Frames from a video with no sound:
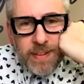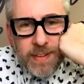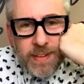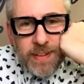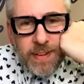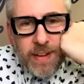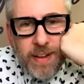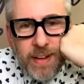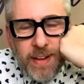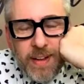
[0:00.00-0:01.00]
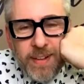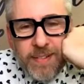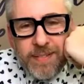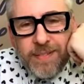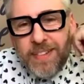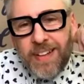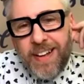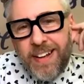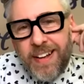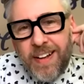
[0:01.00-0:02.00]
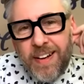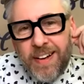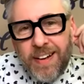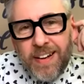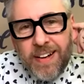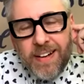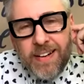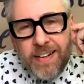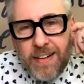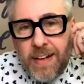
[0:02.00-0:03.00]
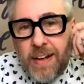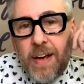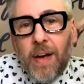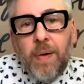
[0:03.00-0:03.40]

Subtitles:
No words are spoken by the person on screen.